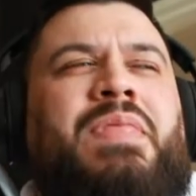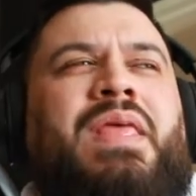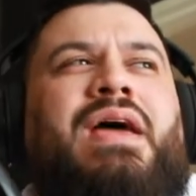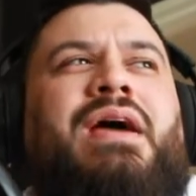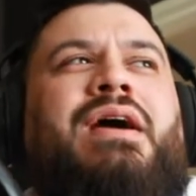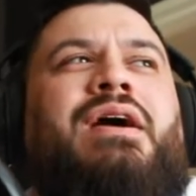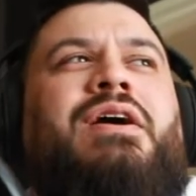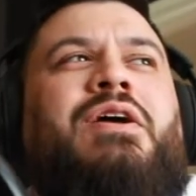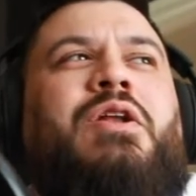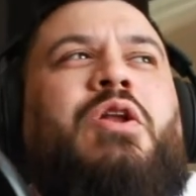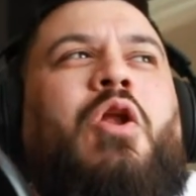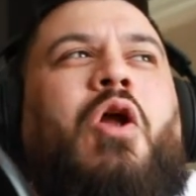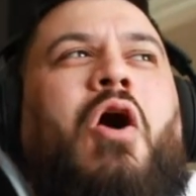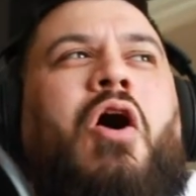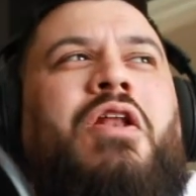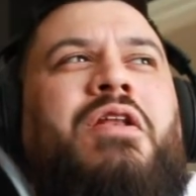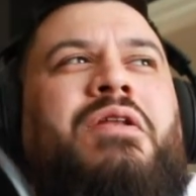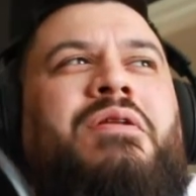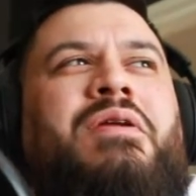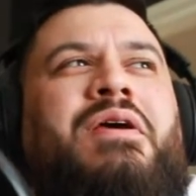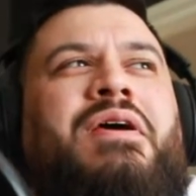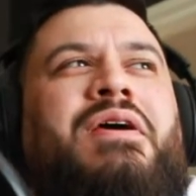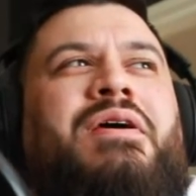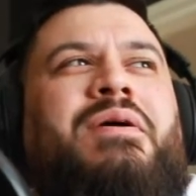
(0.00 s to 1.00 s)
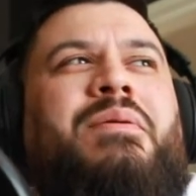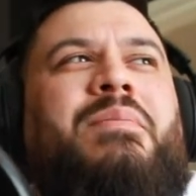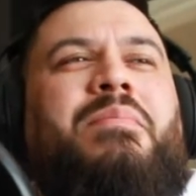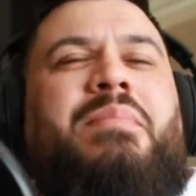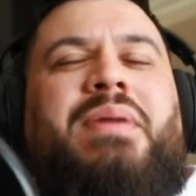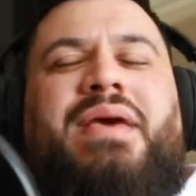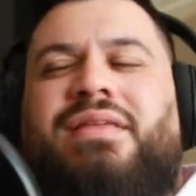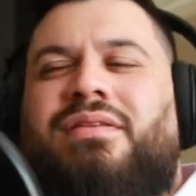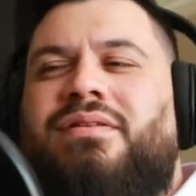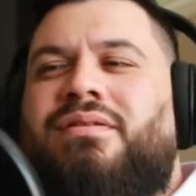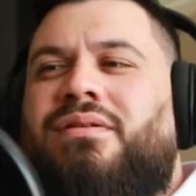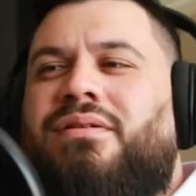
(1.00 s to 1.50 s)

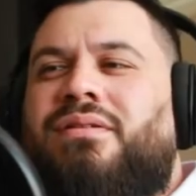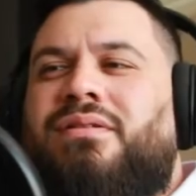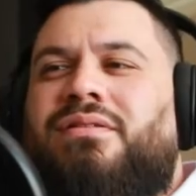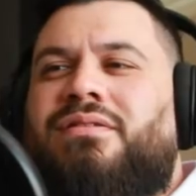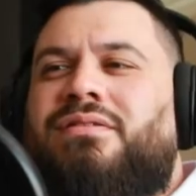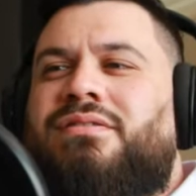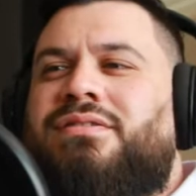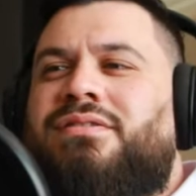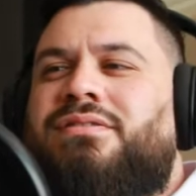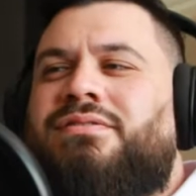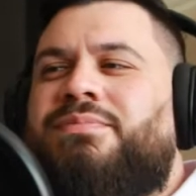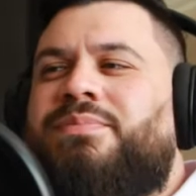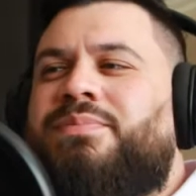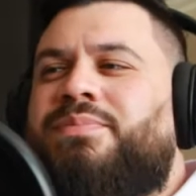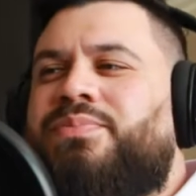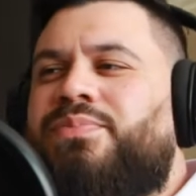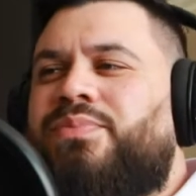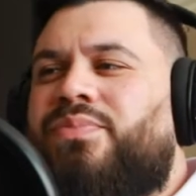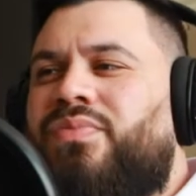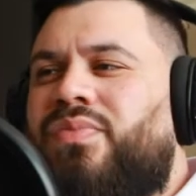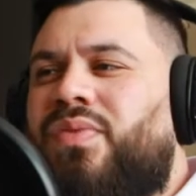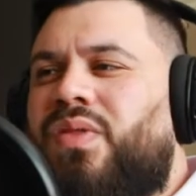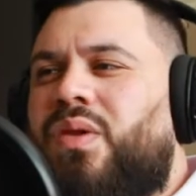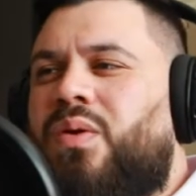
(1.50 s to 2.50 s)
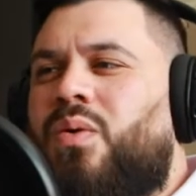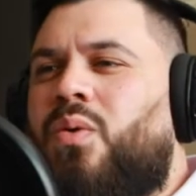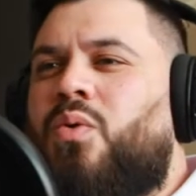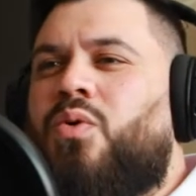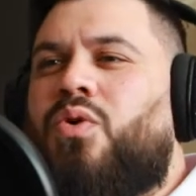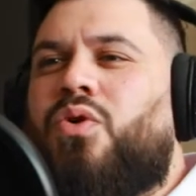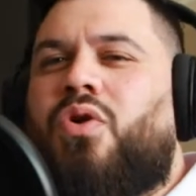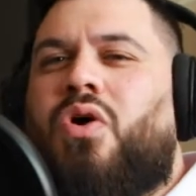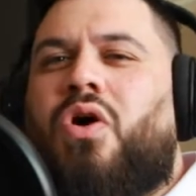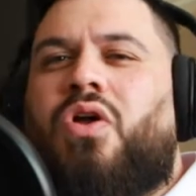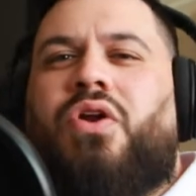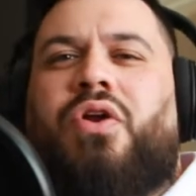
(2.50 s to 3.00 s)
non-metal or
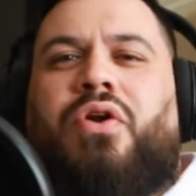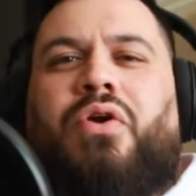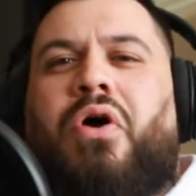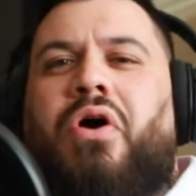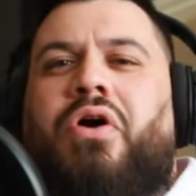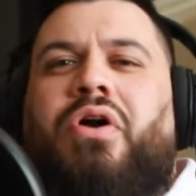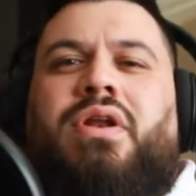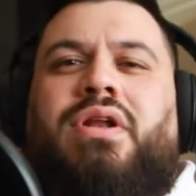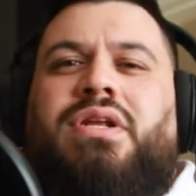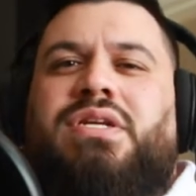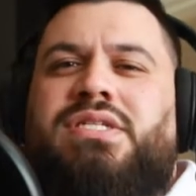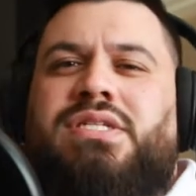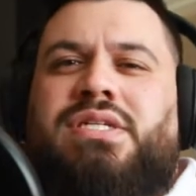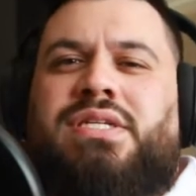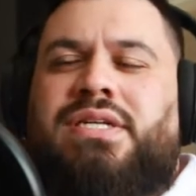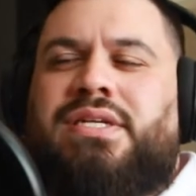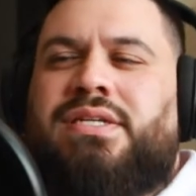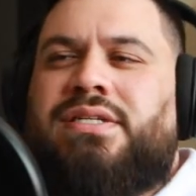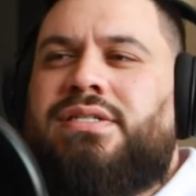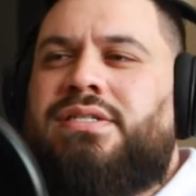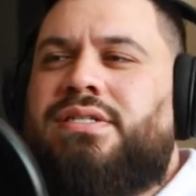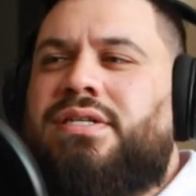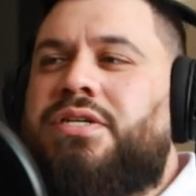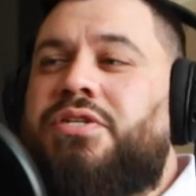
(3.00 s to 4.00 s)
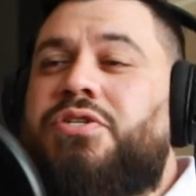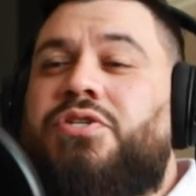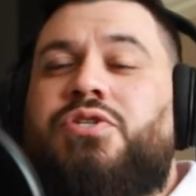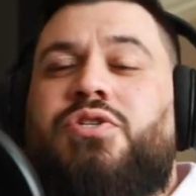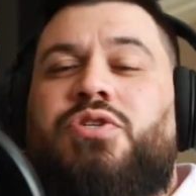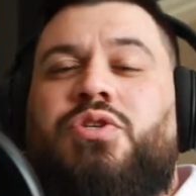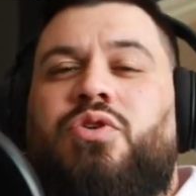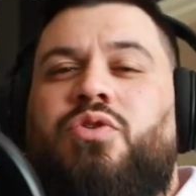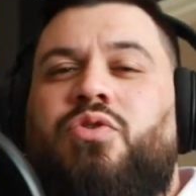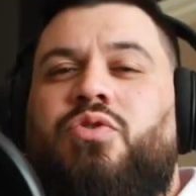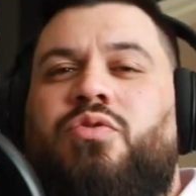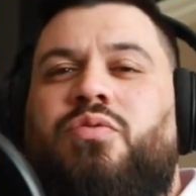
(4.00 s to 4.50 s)
non-rock listeners
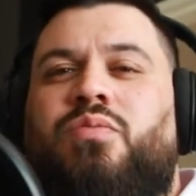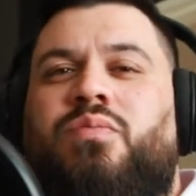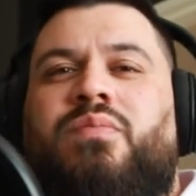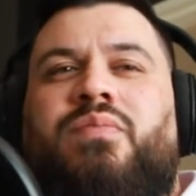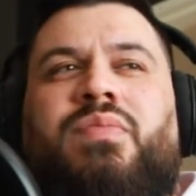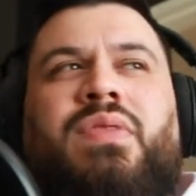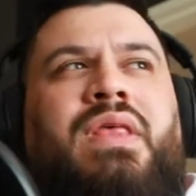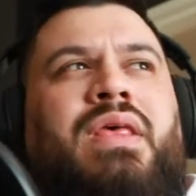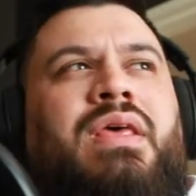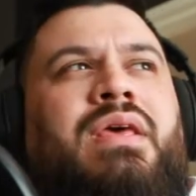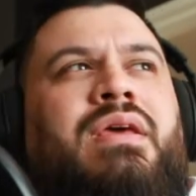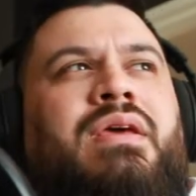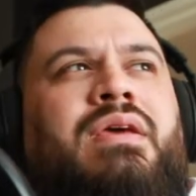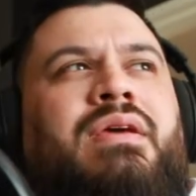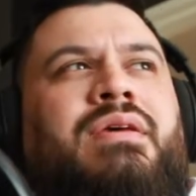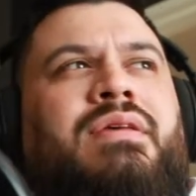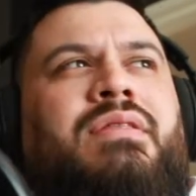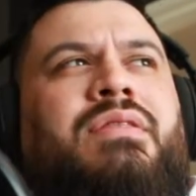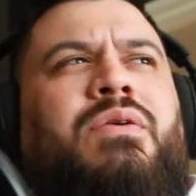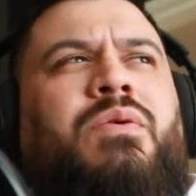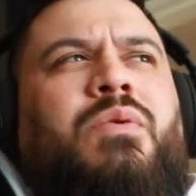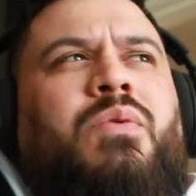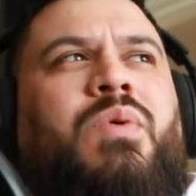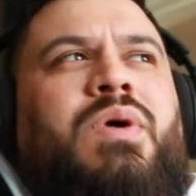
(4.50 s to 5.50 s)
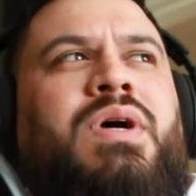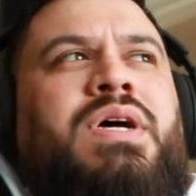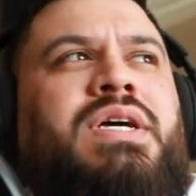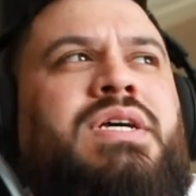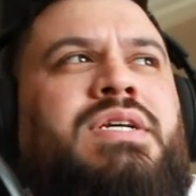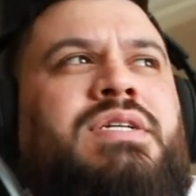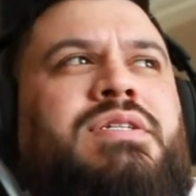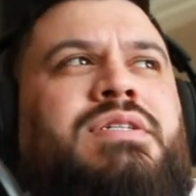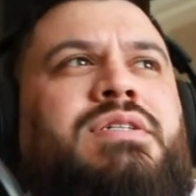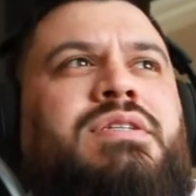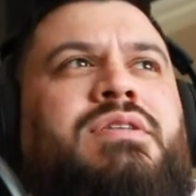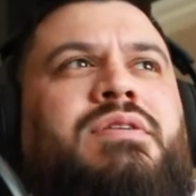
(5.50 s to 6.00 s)
assume the
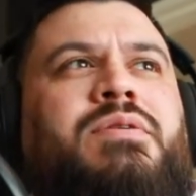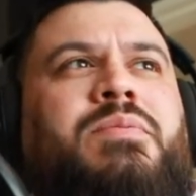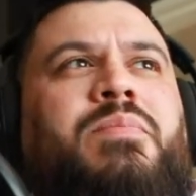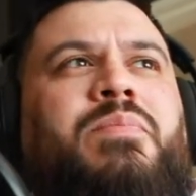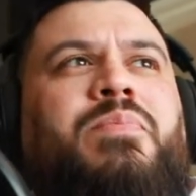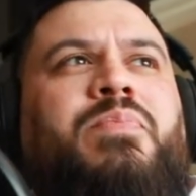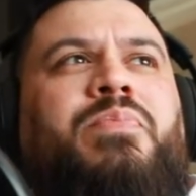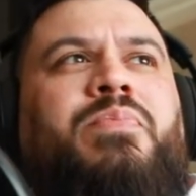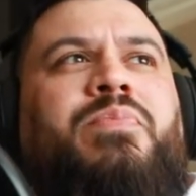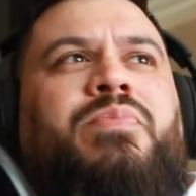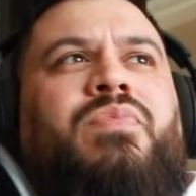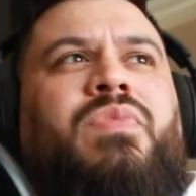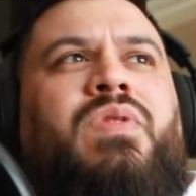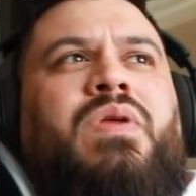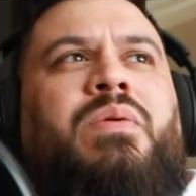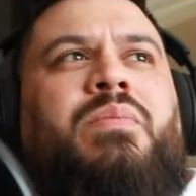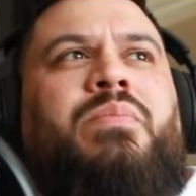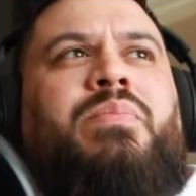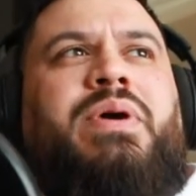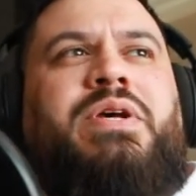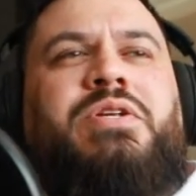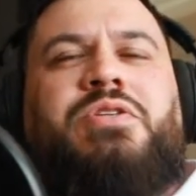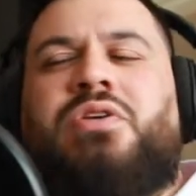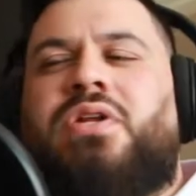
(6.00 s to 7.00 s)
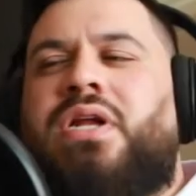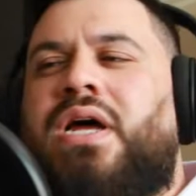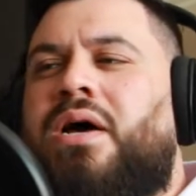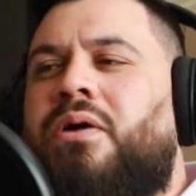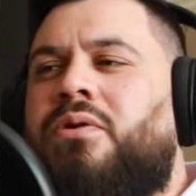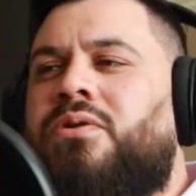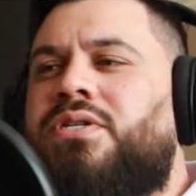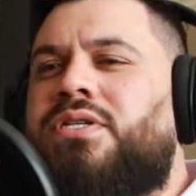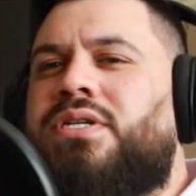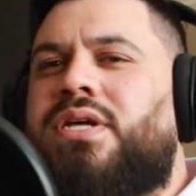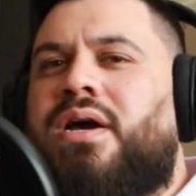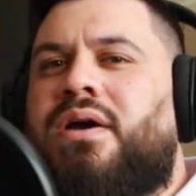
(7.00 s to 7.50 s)
worst based on how it
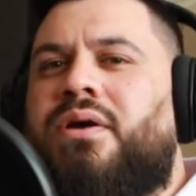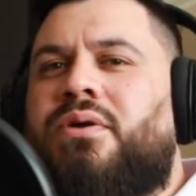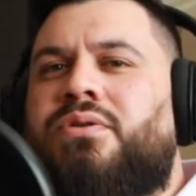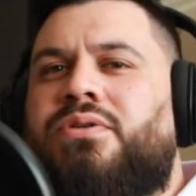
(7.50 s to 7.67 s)
sounds.